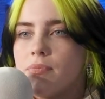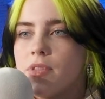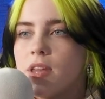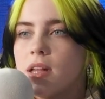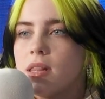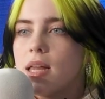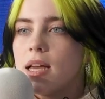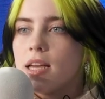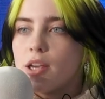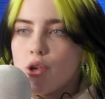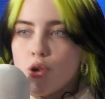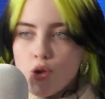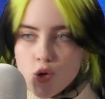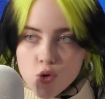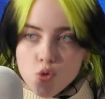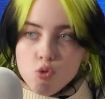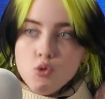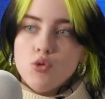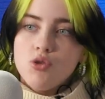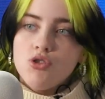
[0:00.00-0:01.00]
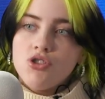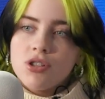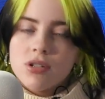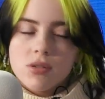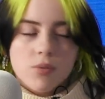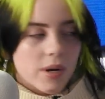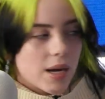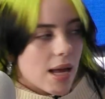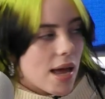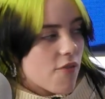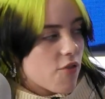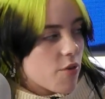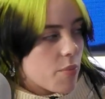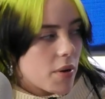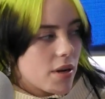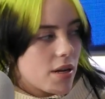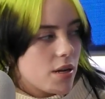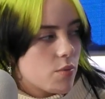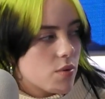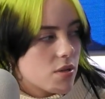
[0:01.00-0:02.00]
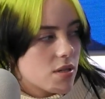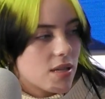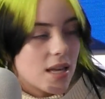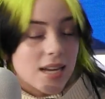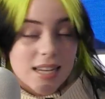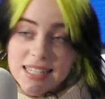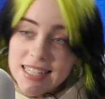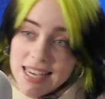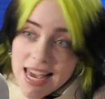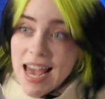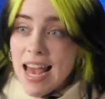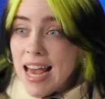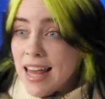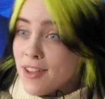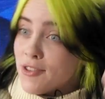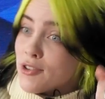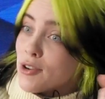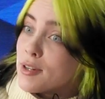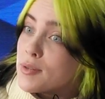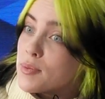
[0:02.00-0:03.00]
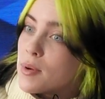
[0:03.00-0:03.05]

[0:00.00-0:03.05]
the like huge when everybody was like, "Yeah, the Jonas